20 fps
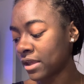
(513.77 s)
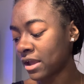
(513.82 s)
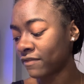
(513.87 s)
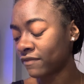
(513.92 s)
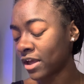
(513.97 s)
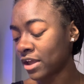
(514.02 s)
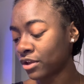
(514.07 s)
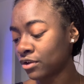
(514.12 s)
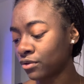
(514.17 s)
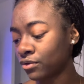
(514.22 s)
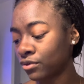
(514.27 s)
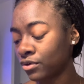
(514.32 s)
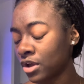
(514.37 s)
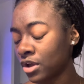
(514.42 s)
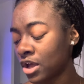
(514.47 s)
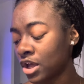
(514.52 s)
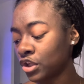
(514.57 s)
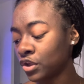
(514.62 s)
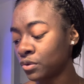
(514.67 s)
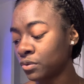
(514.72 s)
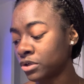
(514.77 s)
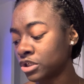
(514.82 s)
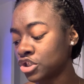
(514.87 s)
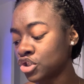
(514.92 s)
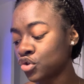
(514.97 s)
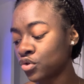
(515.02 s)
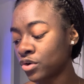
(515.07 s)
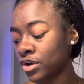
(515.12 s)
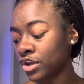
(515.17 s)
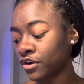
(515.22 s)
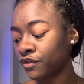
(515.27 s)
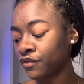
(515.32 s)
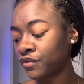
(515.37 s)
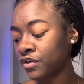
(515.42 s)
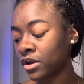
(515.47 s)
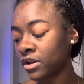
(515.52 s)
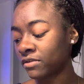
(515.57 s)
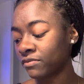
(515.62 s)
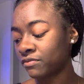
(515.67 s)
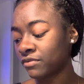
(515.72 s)
I feel like you you enjoying your
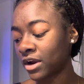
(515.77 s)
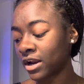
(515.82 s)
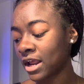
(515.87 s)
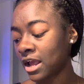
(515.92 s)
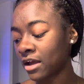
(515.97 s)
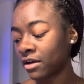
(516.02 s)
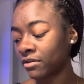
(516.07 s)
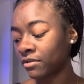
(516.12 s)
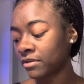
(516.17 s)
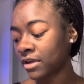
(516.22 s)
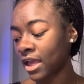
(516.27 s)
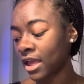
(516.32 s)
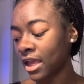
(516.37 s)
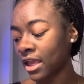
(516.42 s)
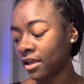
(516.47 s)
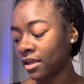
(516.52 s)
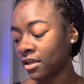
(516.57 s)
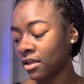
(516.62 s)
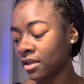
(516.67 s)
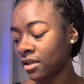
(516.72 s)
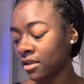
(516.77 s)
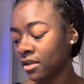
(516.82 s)
freedom right now, okay?